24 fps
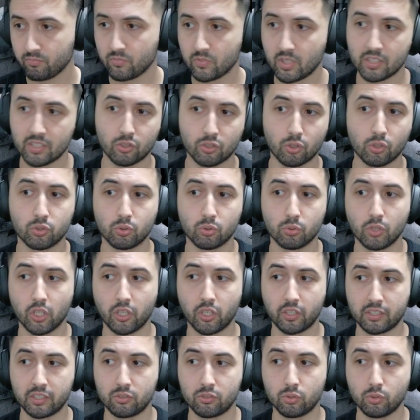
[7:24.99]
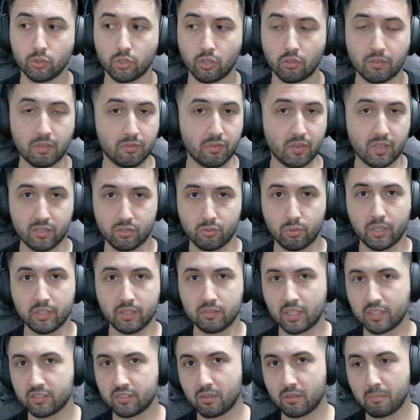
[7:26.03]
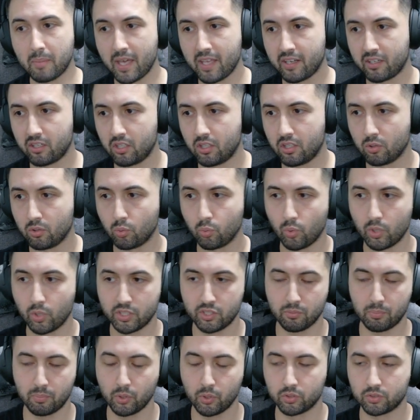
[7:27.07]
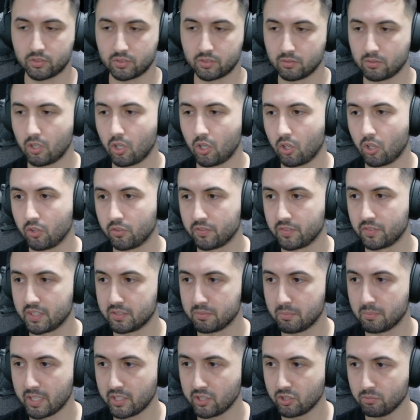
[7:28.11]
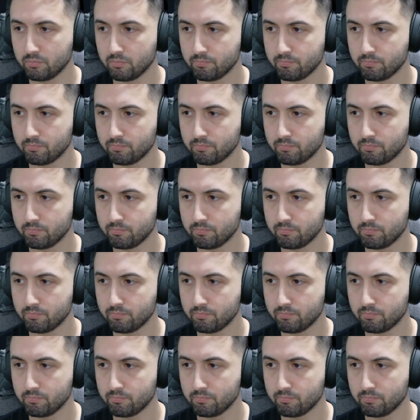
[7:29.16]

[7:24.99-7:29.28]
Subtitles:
It's going to lock it to your refresh rate. Doesn't matter what you put on this menu.